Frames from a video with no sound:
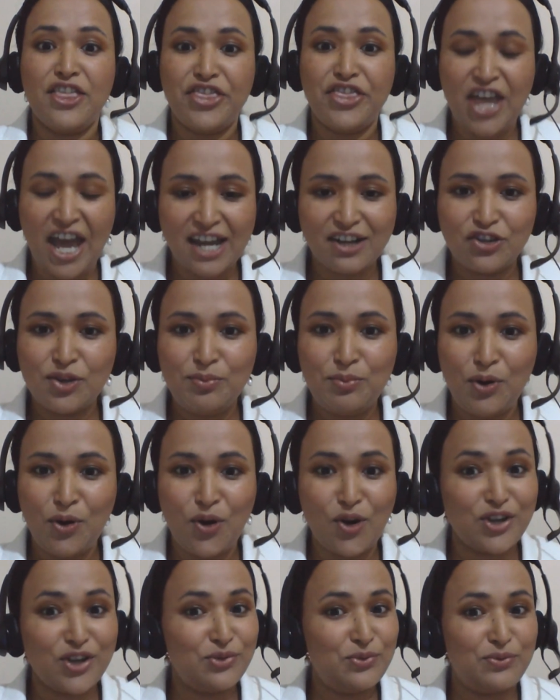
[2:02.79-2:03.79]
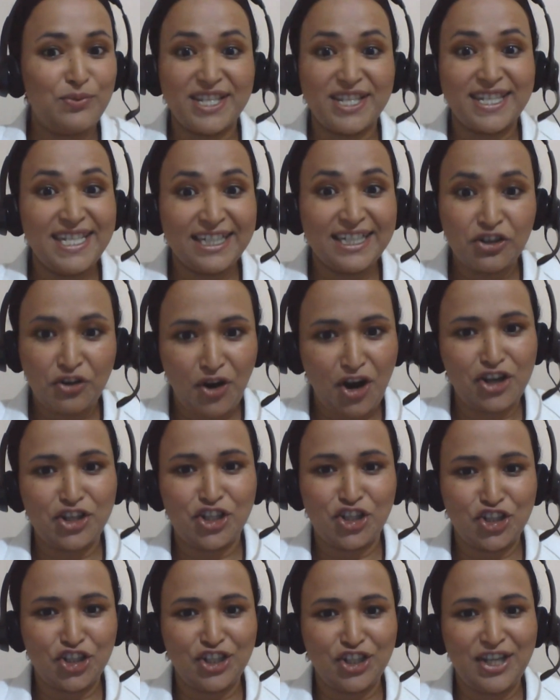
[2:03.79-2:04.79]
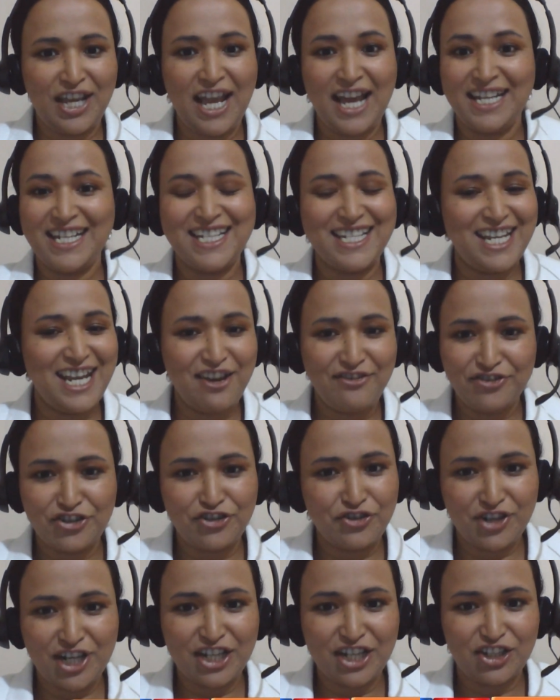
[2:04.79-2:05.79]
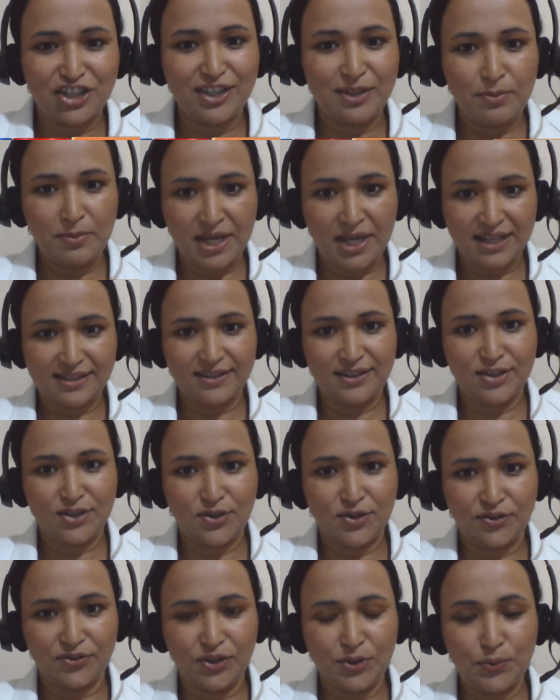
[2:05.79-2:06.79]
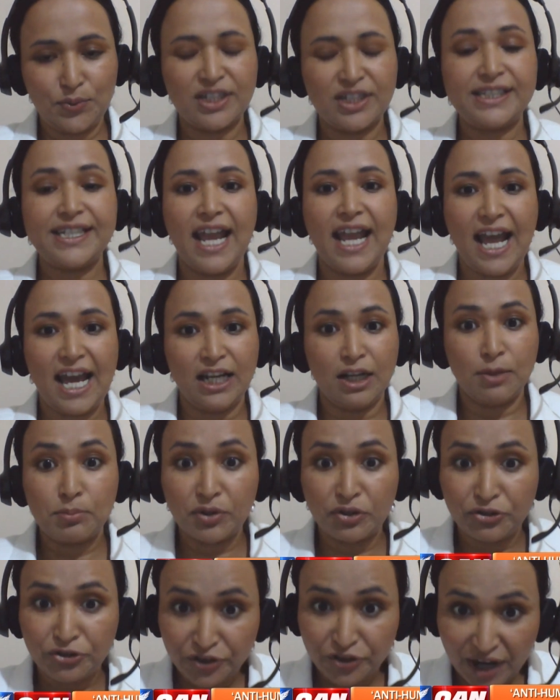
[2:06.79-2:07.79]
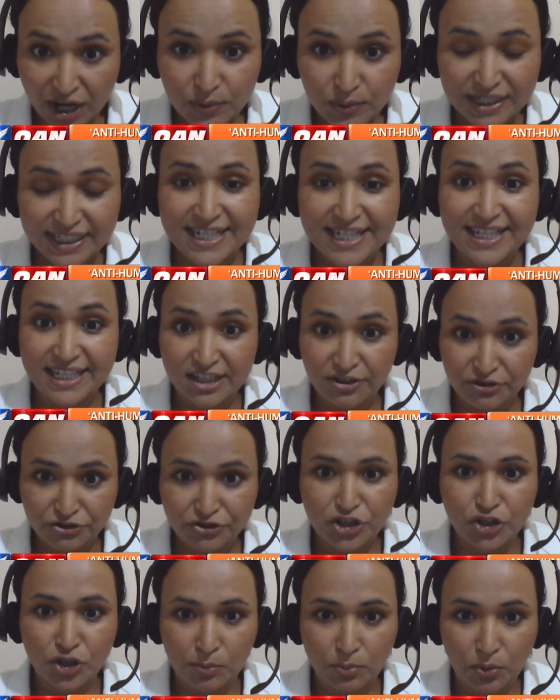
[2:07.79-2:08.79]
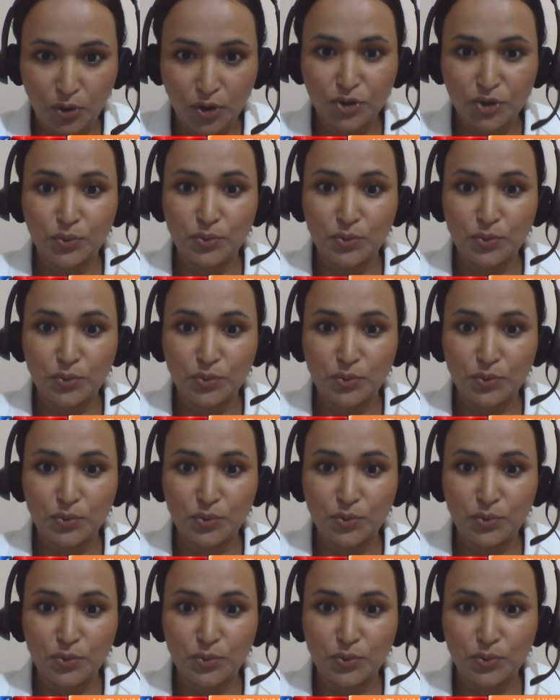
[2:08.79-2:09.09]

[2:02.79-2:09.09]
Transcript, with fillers: that report was crushed and it never reached the ambassadors of the world. And a profoundly different report